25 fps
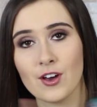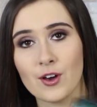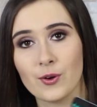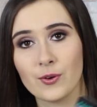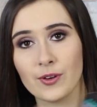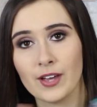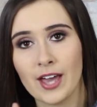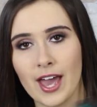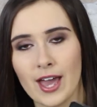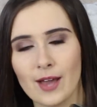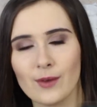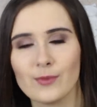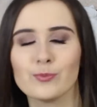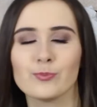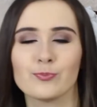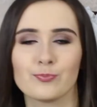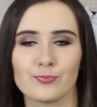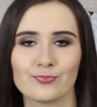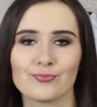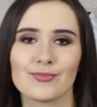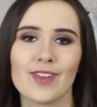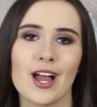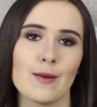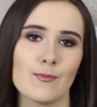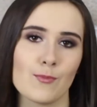Okay,
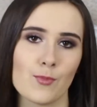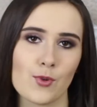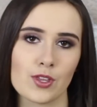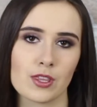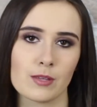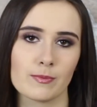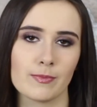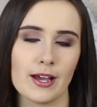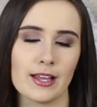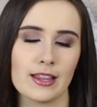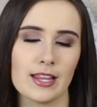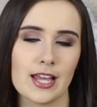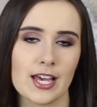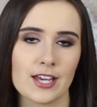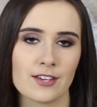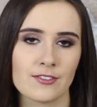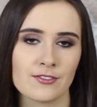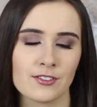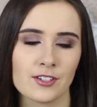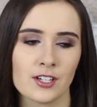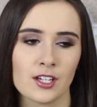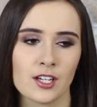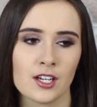not more than my life.